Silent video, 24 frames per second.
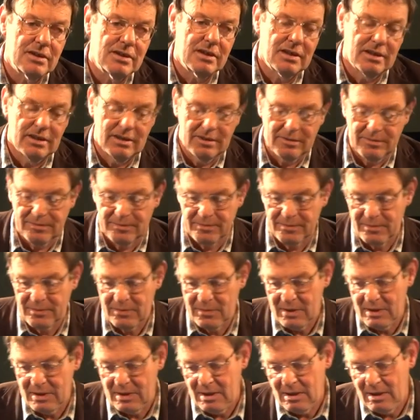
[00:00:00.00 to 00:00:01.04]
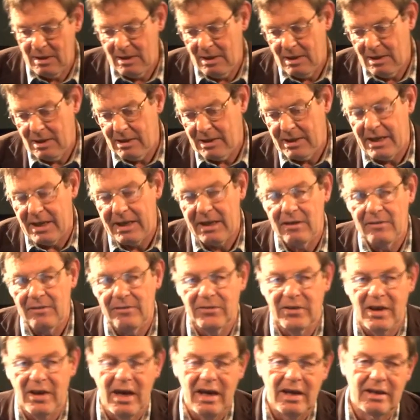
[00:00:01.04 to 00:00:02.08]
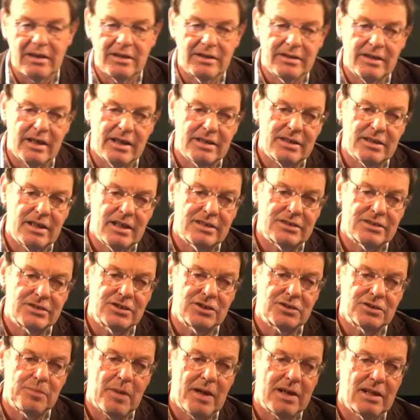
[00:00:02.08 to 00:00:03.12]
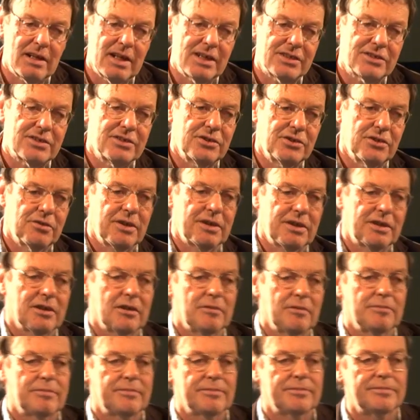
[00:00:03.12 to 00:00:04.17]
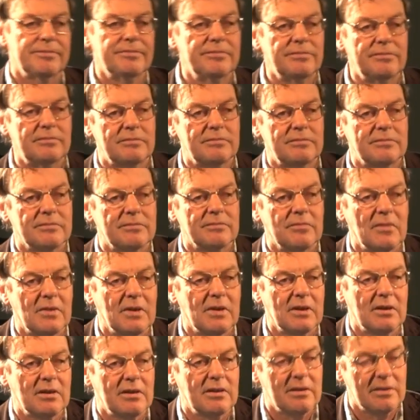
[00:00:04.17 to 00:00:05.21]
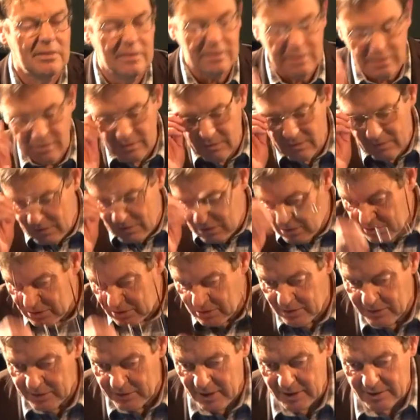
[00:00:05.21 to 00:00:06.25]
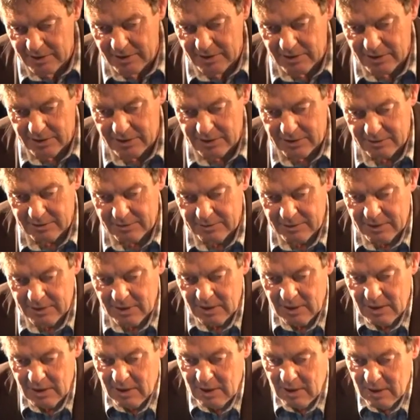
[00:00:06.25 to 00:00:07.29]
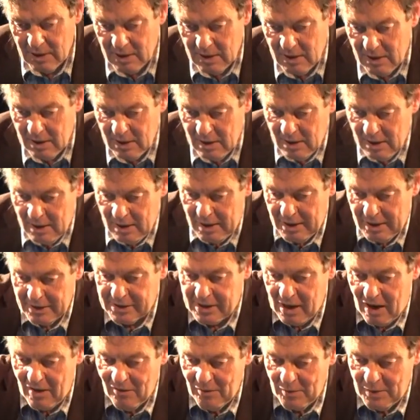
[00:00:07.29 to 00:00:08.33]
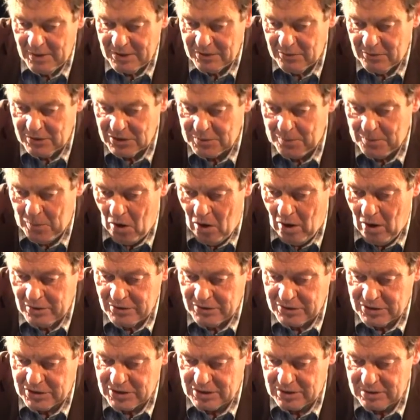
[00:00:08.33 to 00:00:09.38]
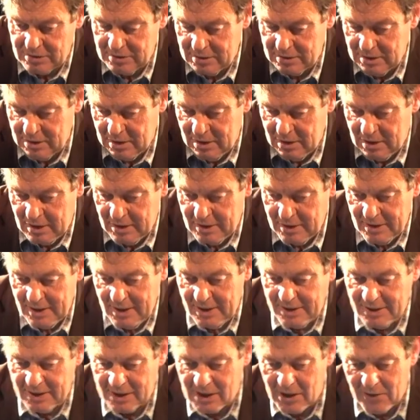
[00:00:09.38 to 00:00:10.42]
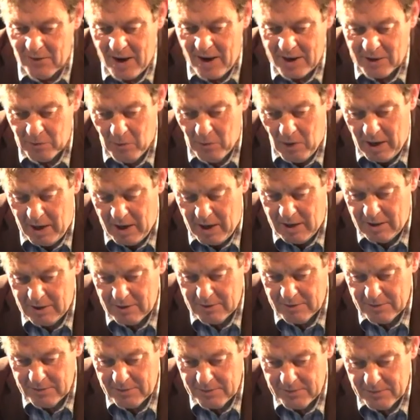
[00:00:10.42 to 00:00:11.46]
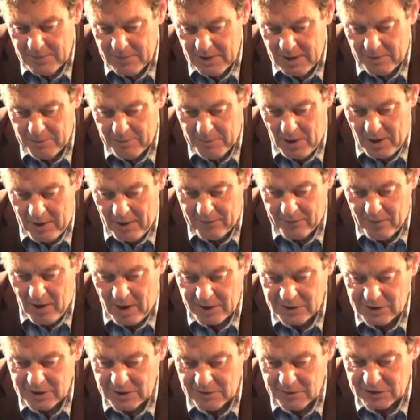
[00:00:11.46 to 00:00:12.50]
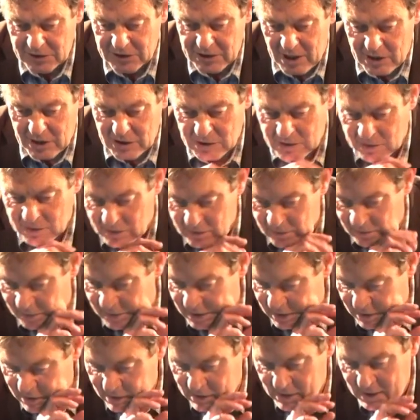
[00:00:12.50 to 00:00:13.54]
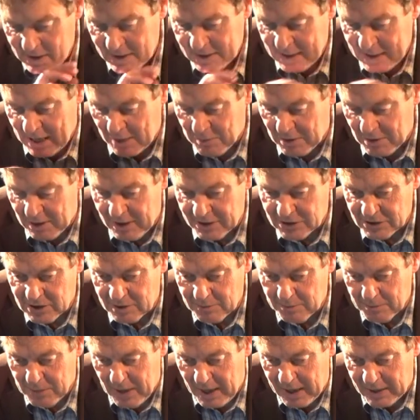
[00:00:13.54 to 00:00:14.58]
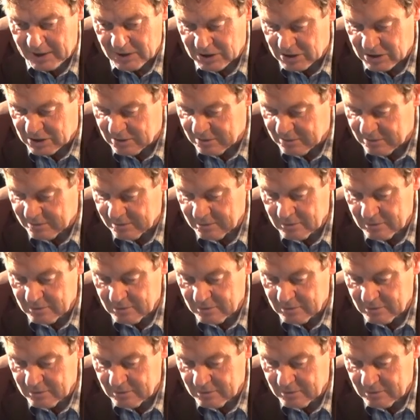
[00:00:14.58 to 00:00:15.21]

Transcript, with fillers: uh, get out of debt, and that, that's to spend less than your income, reduce your indebtedness. And government responds uh, in the correct way uh, by fighting recession and recapitalizing banks.